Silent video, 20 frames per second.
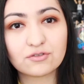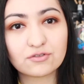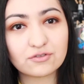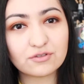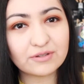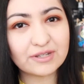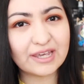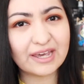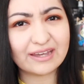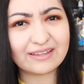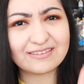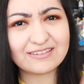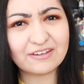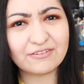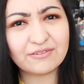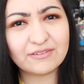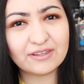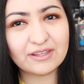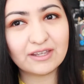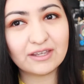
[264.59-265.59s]
So yeah,
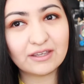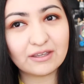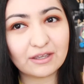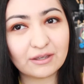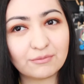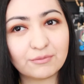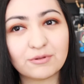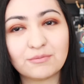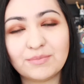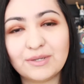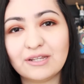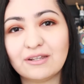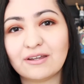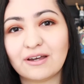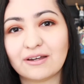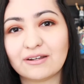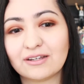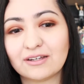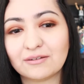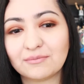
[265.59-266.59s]
definitely it would be
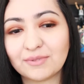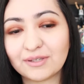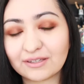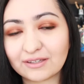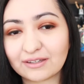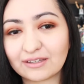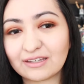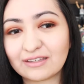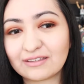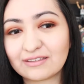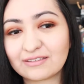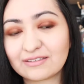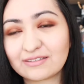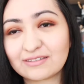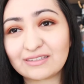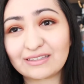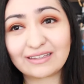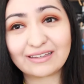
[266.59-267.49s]
Nana, because